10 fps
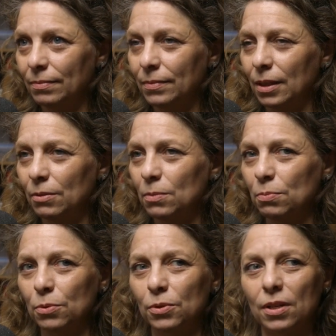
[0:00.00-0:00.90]
But I was
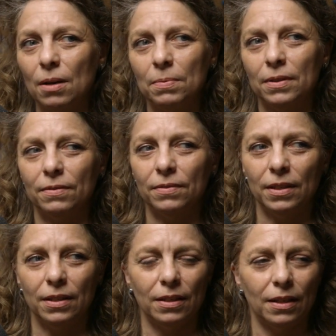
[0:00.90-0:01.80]
brought up in
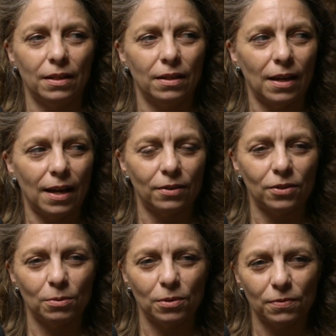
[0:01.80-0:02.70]
a house
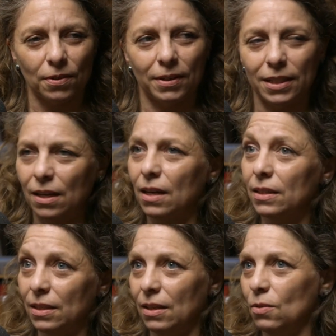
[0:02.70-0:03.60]
that was very
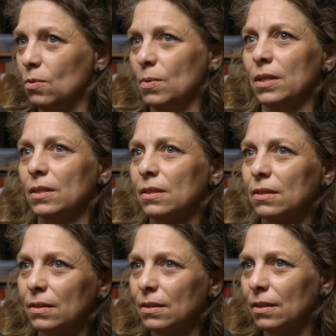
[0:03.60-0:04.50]
tidy always,
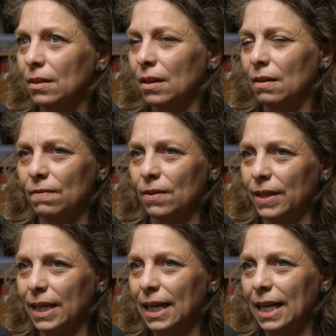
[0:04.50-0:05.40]
and very
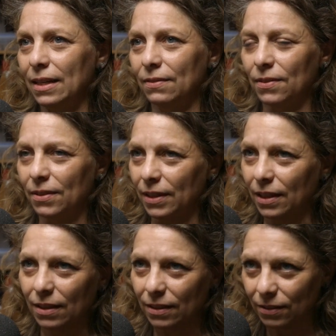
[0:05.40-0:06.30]
clean and very
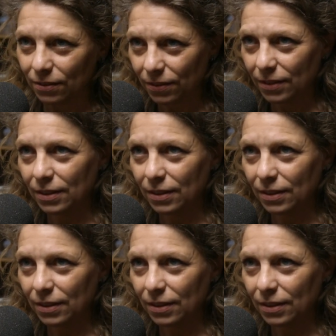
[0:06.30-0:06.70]
kind of